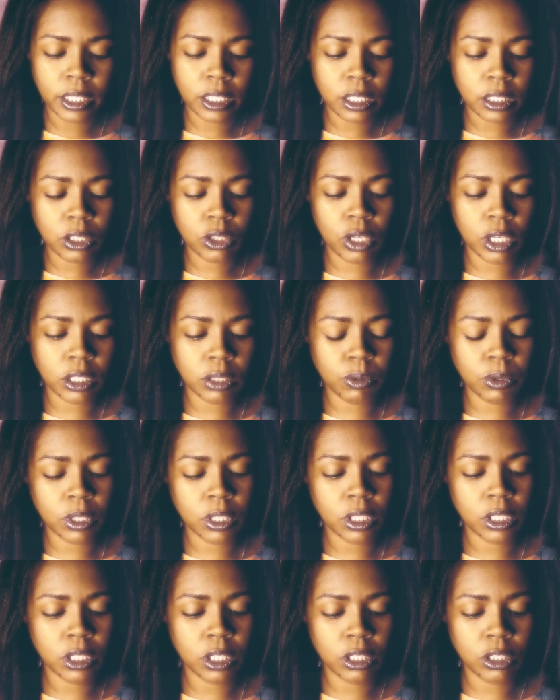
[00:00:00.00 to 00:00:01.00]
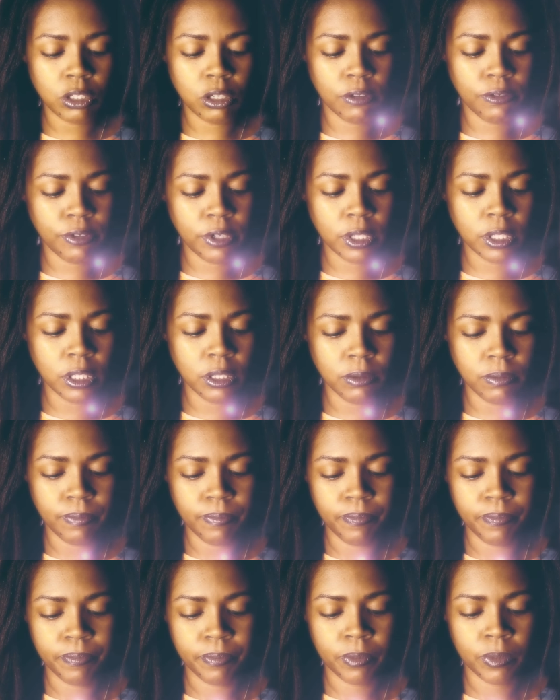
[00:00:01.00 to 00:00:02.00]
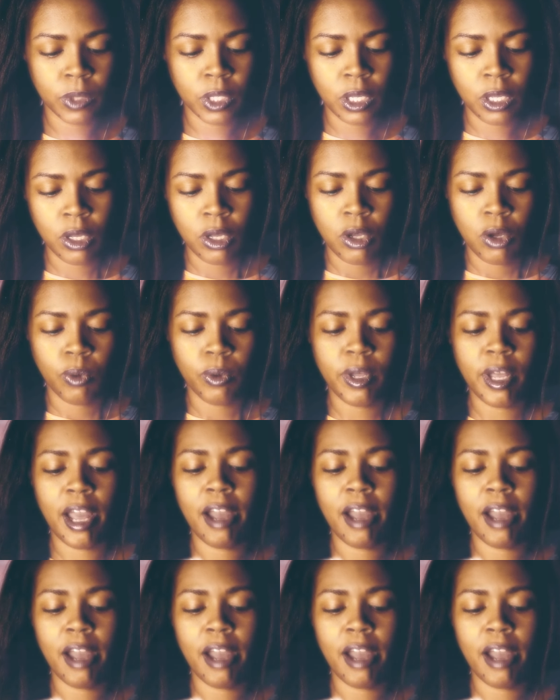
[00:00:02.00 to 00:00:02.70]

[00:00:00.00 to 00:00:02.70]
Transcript: Just trust what it is that you're feeling. We